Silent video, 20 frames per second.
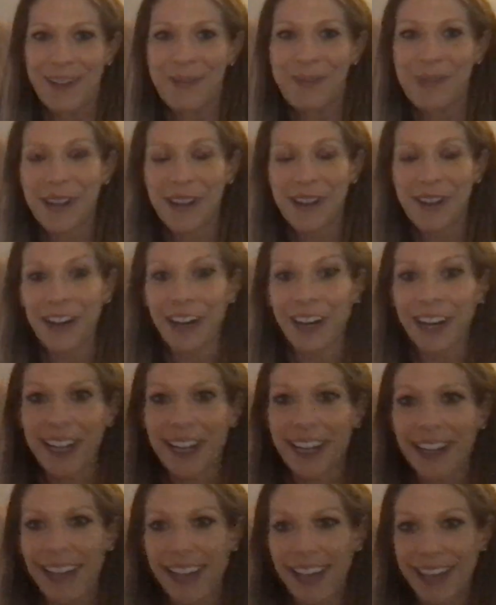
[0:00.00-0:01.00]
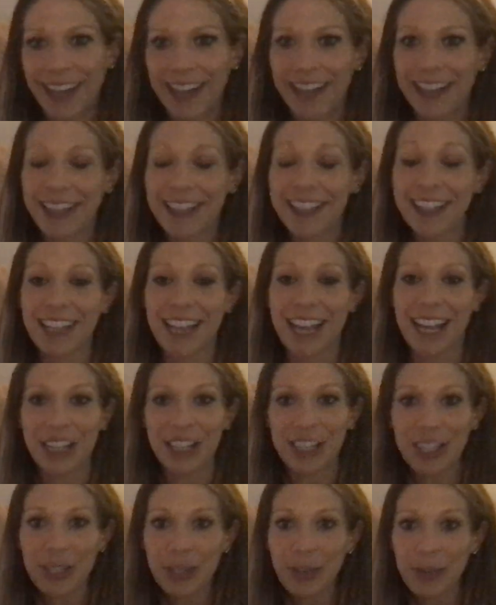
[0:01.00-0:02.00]
We are on
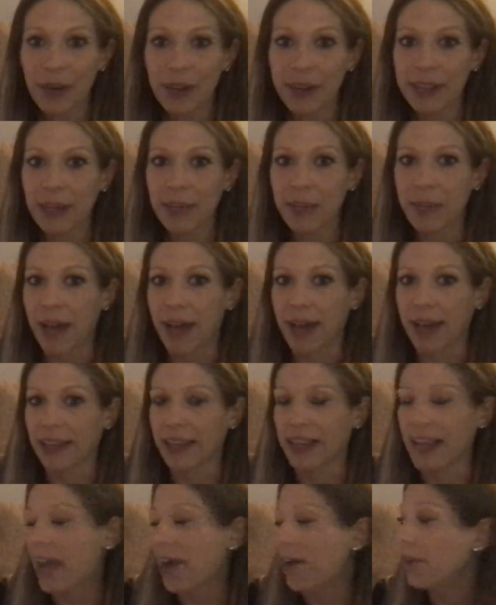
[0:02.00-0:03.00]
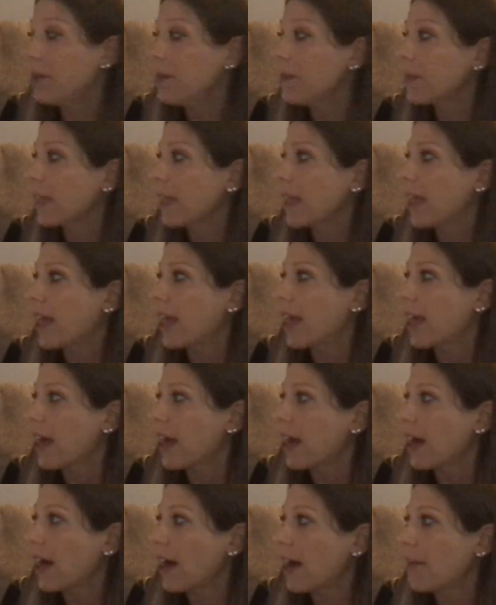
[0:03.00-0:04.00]
slide 2 on the back now.
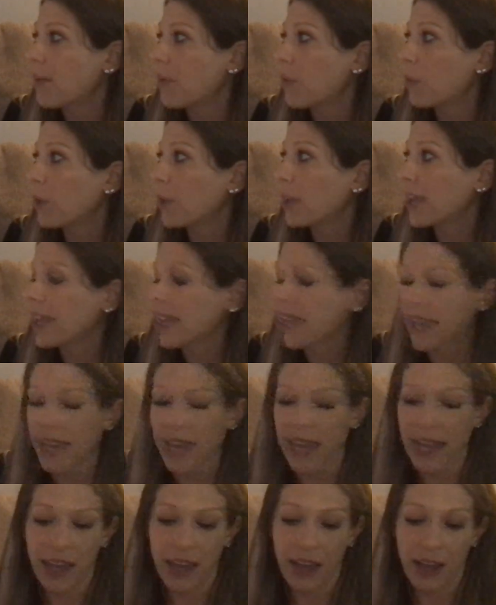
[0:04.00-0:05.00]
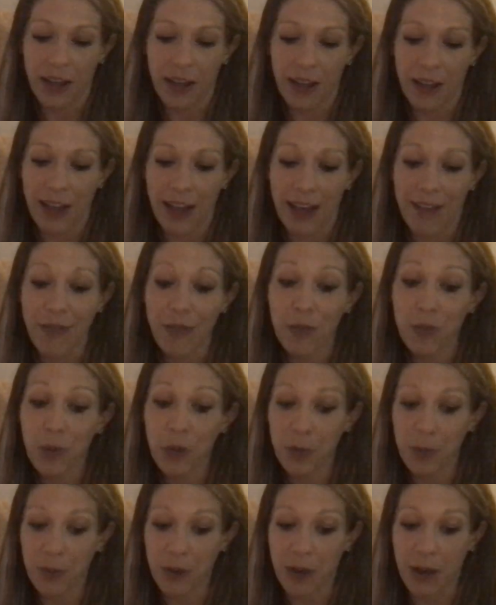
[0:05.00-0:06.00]
We have a
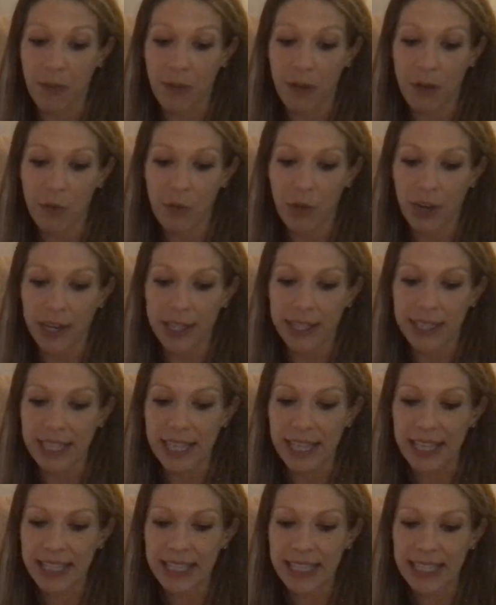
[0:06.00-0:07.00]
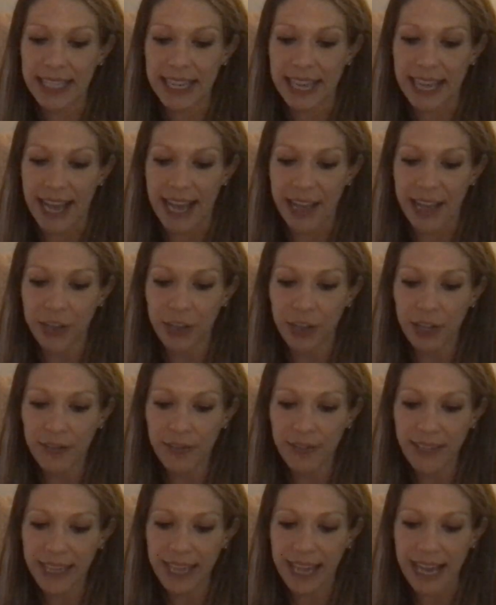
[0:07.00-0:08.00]
word problem where it says the diagonal
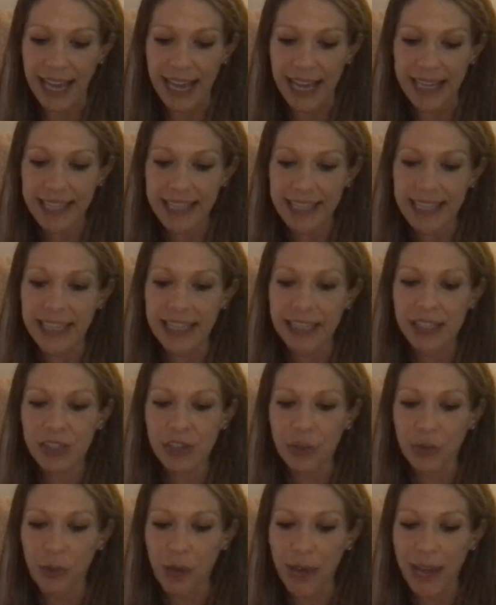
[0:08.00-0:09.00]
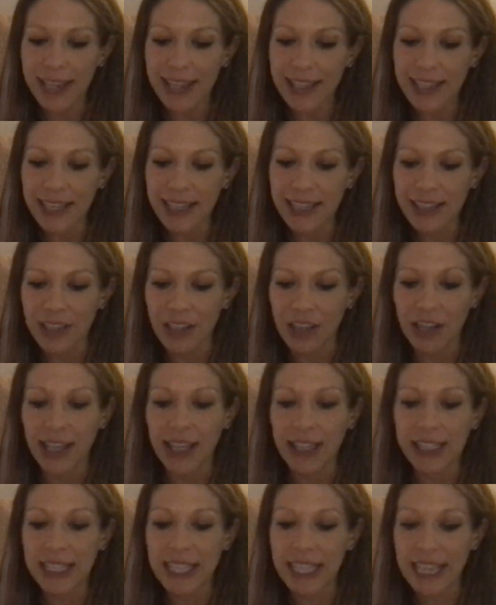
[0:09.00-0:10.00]
of a kite is twice as long
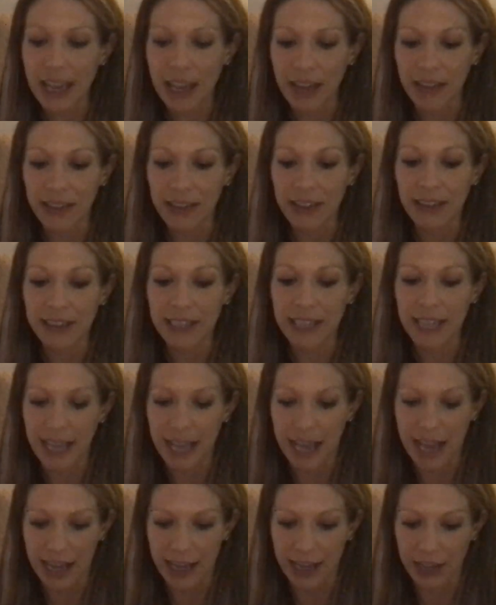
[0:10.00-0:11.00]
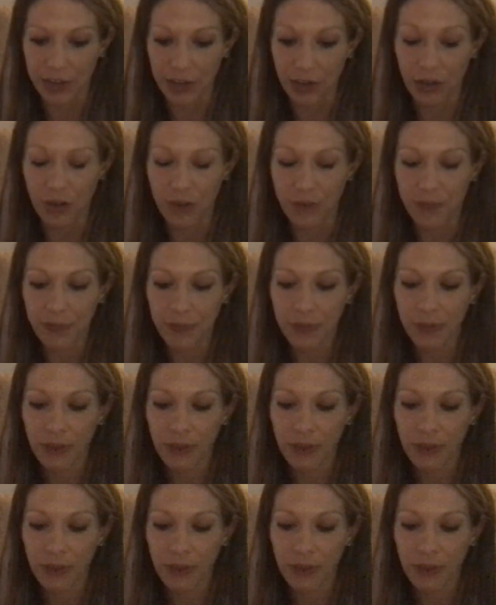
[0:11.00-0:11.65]
as the other diagonal.